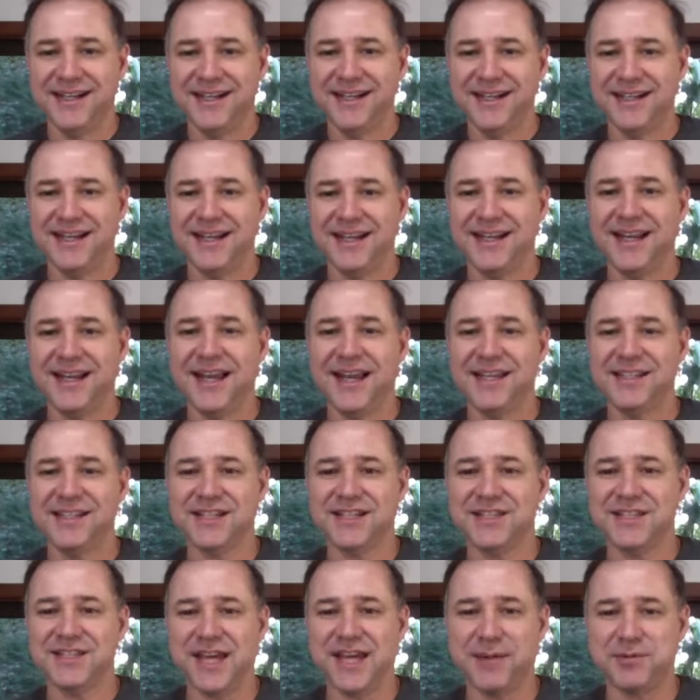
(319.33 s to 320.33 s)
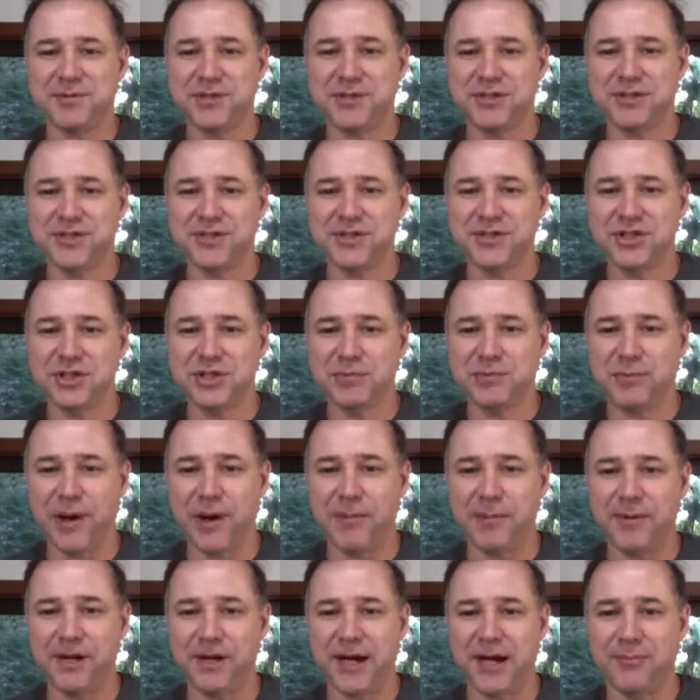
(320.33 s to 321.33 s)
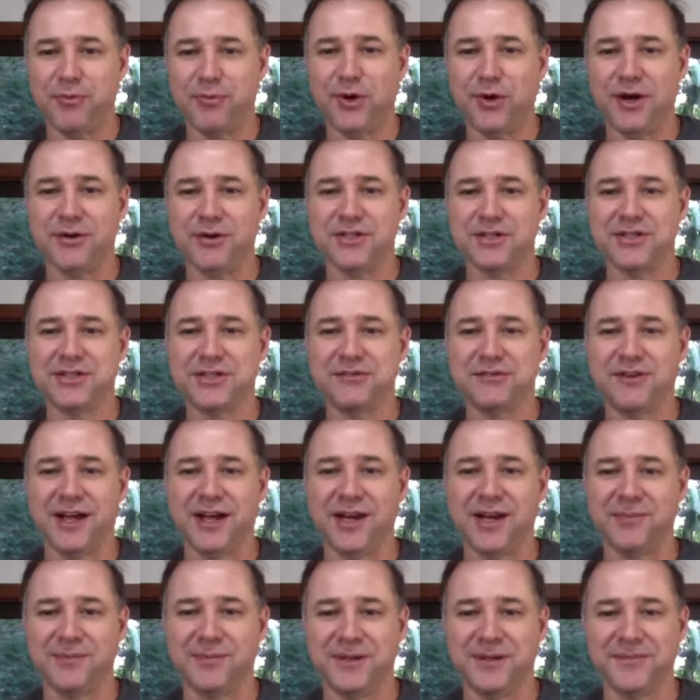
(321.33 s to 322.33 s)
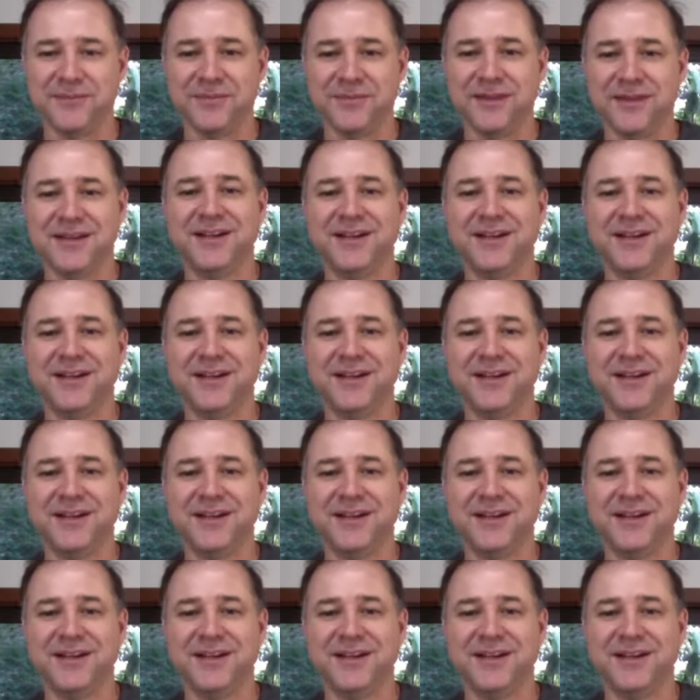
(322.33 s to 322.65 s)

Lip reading: An unhanded exception just popped up while I was developing.